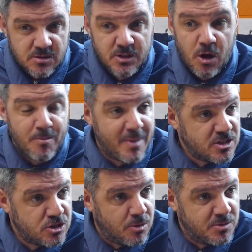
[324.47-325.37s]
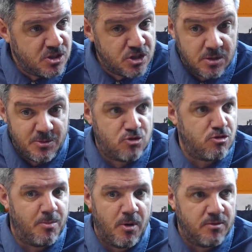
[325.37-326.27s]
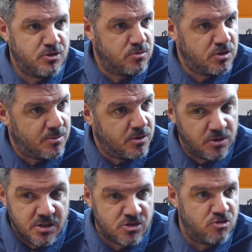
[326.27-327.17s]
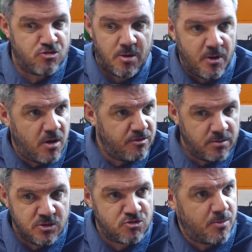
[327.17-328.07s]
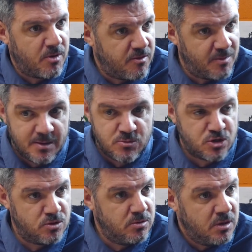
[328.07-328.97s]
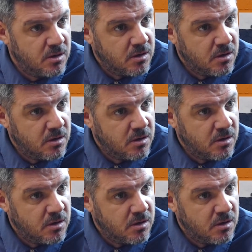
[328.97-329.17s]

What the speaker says: and we don't match the opposition, and we drop off Junior Marias and drop off him and drop off him and let him shoot